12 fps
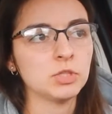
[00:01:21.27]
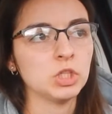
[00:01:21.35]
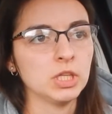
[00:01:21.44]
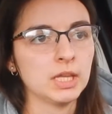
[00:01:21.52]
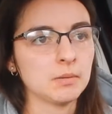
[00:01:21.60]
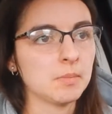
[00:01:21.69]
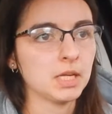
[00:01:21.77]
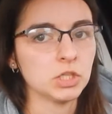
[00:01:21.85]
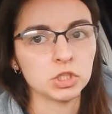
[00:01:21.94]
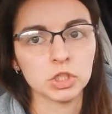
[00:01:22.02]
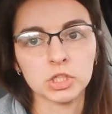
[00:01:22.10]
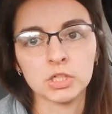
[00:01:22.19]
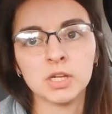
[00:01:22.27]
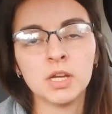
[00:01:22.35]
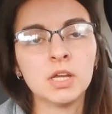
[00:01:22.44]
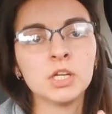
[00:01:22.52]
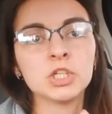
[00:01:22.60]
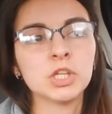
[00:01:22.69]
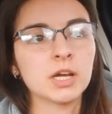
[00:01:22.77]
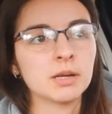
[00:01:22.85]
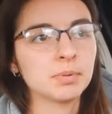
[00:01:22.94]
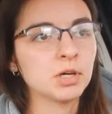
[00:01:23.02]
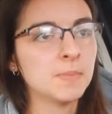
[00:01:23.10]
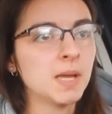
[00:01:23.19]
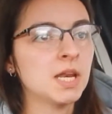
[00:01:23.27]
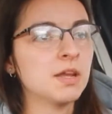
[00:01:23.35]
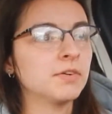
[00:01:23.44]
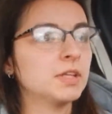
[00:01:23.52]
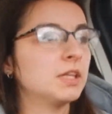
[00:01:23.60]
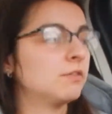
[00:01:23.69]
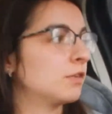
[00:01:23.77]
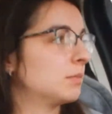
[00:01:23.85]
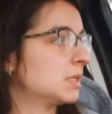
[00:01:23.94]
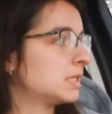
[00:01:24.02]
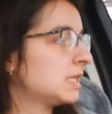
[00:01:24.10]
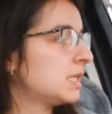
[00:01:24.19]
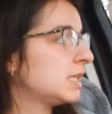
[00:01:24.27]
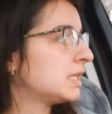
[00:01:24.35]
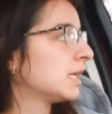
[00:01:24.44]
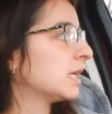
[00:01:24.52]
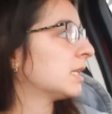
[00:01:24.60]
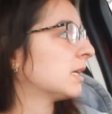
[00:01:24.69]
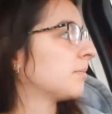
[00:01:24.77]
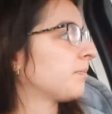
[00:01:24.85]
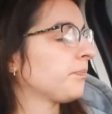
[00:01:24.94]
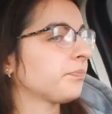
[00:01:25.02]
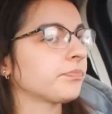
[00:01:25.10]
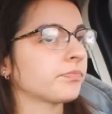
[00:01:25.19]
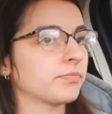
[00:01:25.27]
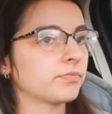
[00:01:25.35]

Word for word: She like made sure she got a permit and everything from the city to get them